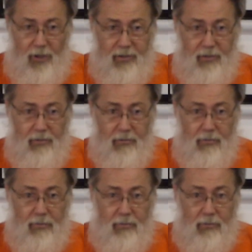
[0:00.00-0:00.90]
do it.
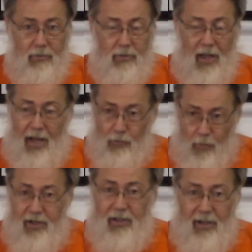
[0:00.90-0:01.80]

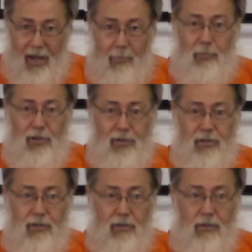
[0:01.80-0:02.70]
And when it
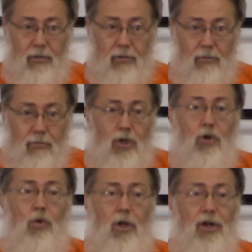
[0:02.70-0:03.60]
happens,
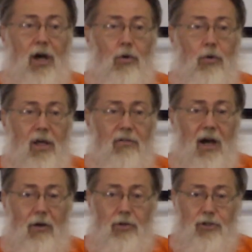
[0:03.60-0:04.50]
you will know
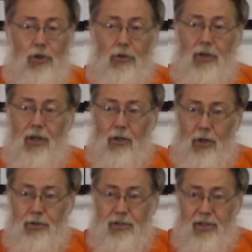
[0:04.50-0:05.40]
if I was
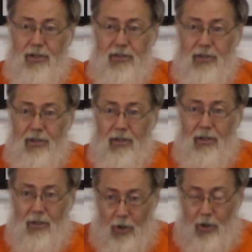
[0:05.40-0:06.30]
talking nonsense
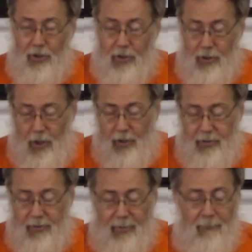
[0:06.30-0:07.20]
or
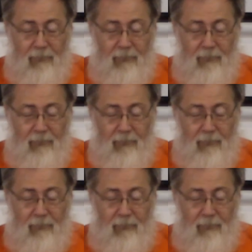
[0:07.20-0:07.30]
not.